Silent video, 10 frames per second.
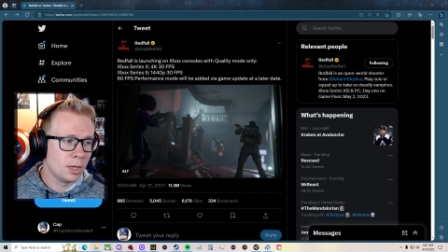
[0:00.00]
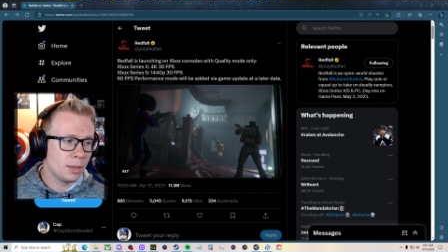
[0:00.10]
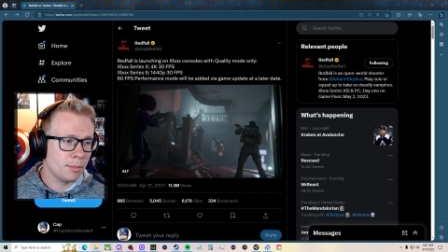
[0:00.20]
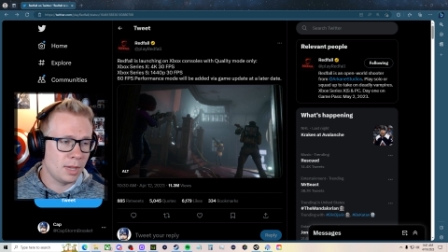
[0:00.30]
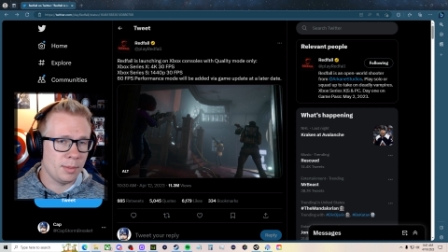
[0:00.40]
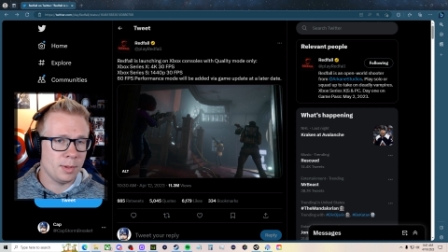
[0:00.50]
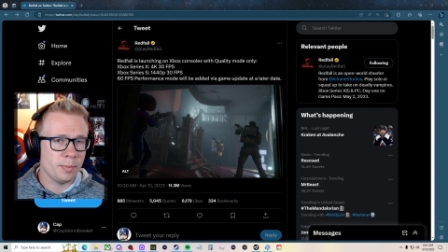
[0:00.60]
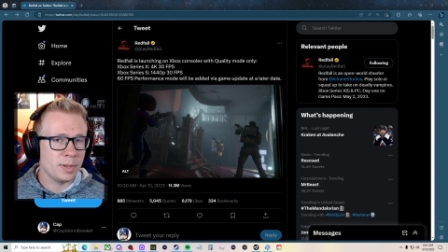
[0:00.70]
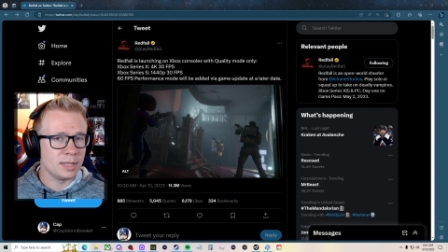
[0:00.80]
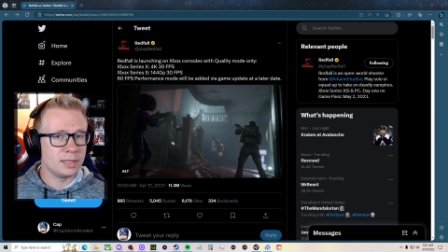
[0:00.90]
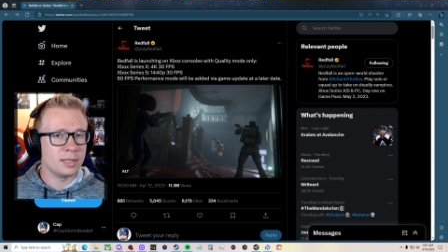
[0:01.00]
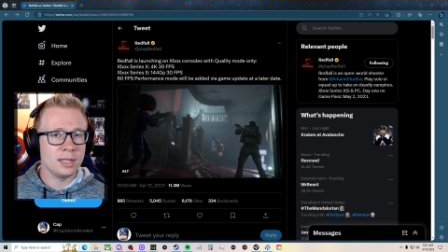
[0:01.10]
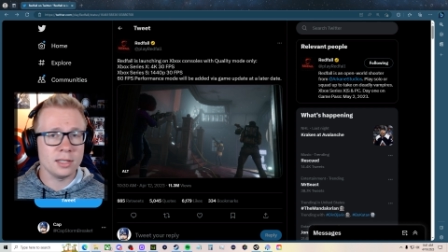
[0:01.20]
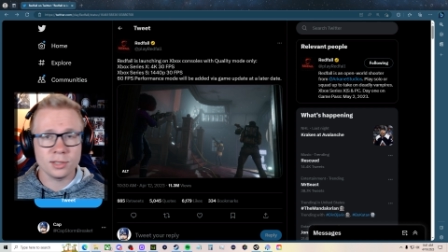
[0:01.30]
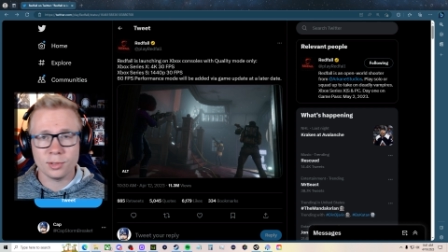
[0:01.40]
maybe PC
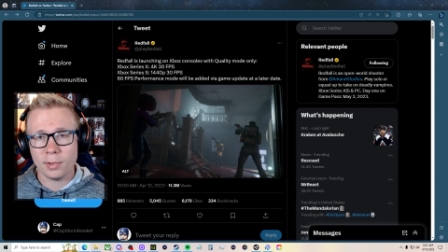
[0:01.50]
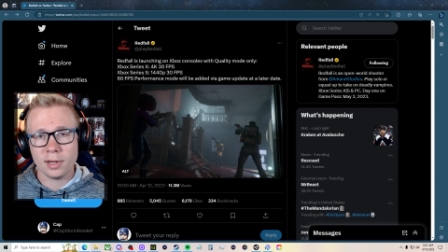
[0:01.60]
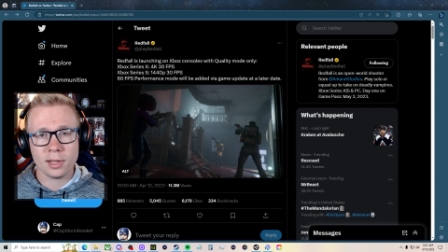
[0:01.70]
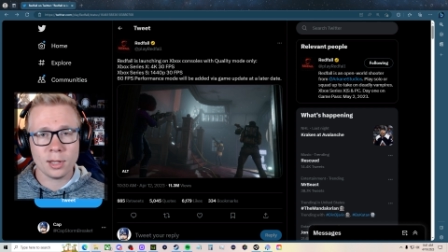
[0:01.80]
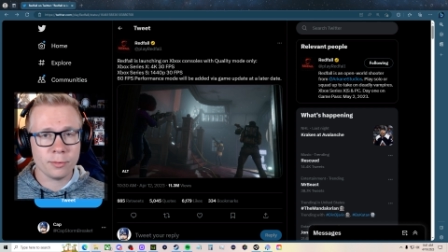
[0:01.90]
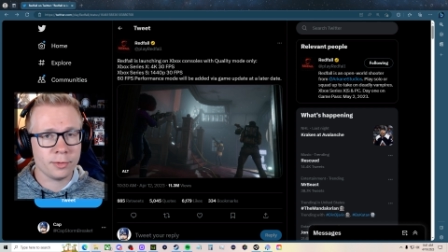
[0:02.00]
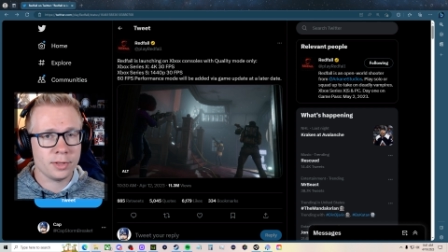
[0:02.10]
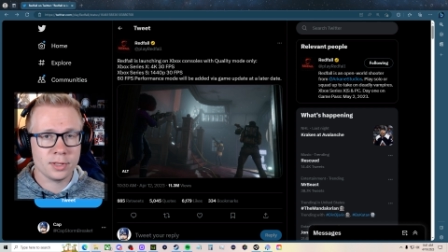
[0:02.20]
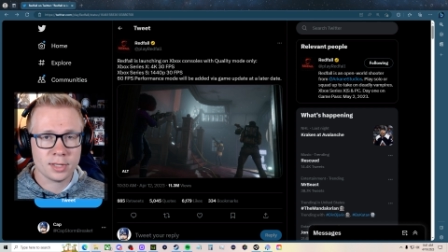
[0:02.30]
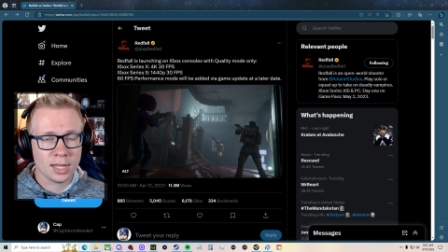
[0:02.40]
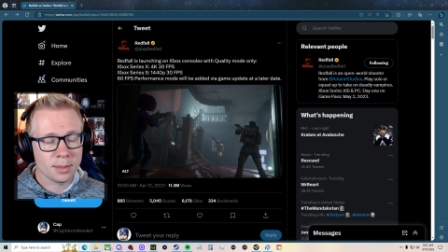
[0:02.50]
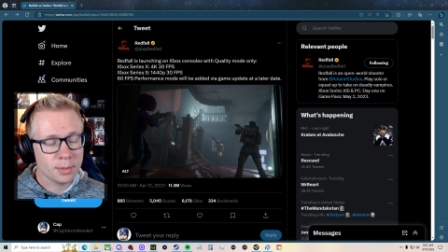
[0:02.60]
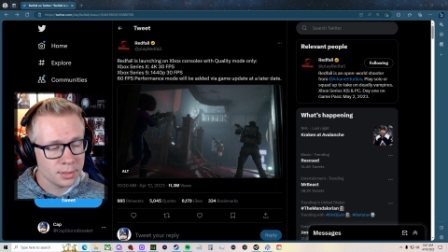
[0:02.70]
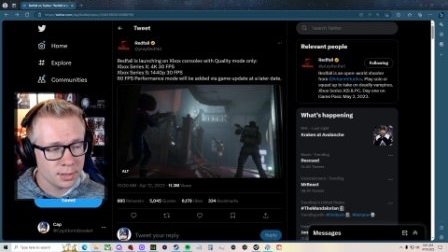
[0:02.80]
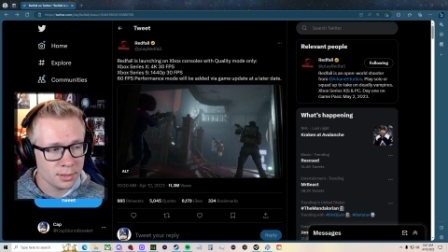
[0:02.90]
is the way to go for this game,
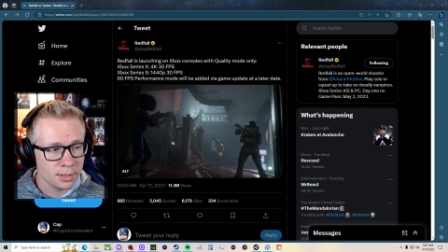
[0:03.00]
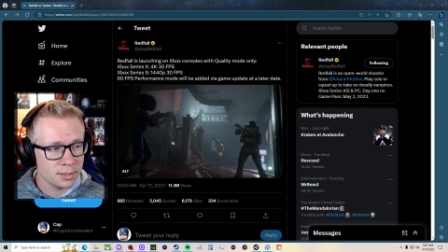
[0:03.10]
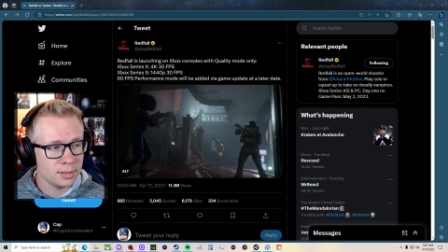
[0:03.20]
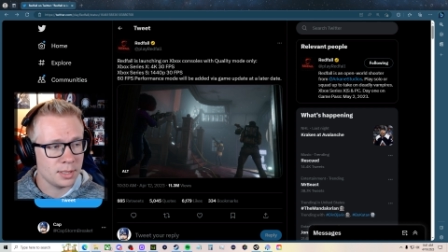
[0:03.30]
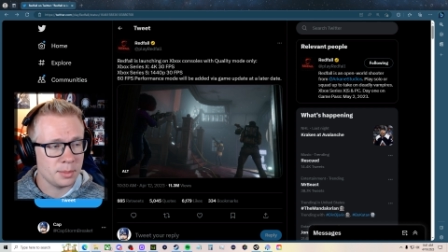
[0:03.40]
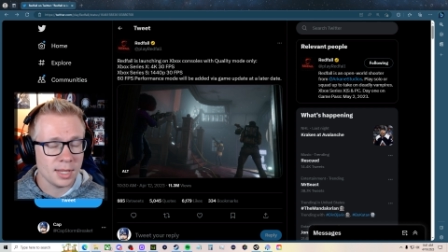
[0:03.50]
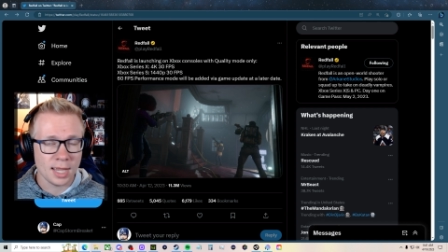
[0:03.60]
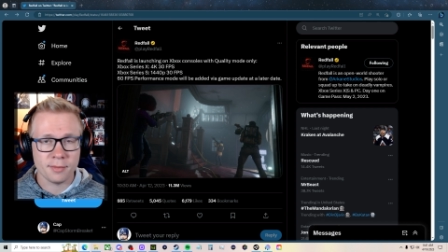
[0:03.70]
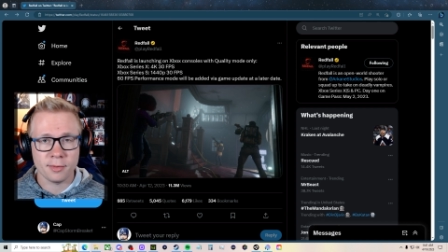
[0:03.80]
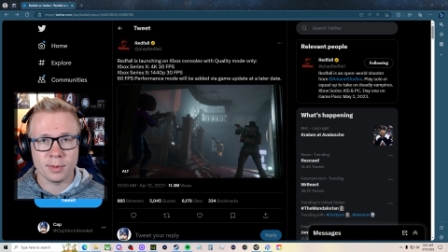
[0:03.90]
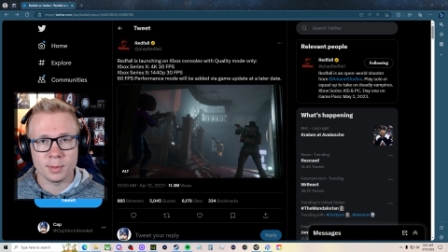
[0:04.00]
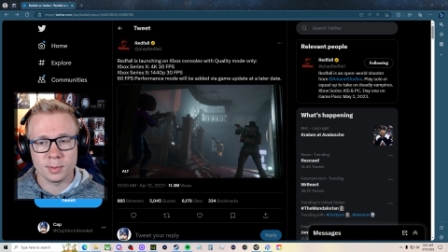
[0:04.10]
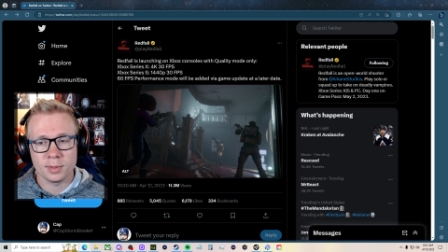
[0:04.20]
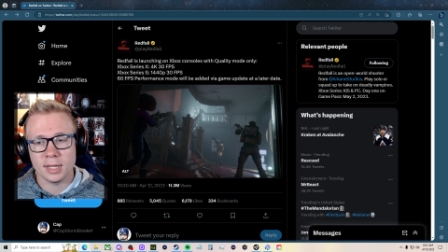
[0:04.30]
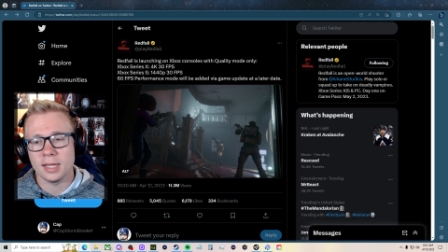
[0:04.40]
because it doesn't seem to have a frames per
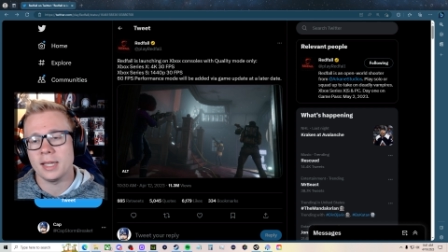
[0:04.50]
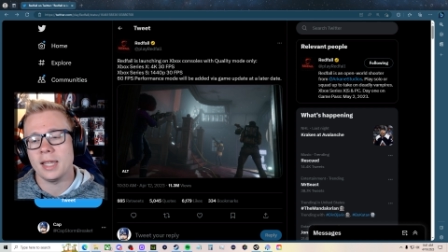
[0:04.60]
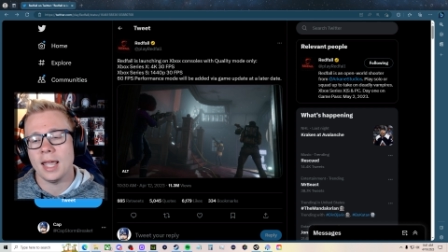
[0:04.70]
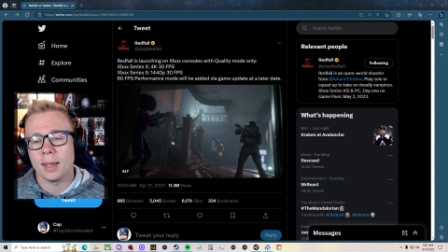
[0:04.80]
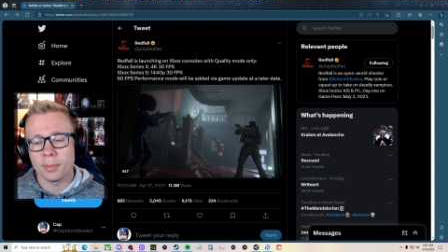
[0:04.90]
second cap.